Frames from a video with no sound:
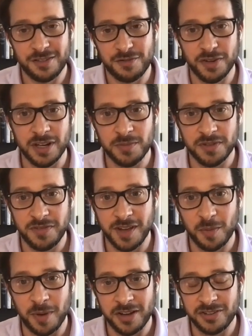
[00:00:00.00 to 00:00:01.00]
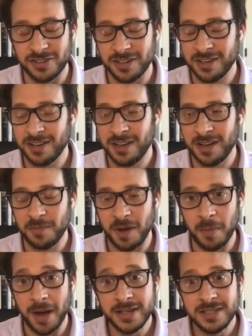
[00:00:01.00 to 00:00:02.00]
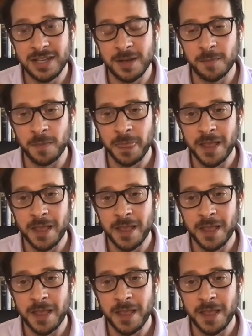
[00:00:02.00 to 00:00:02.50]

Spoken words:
freedom to fail mantra on my team.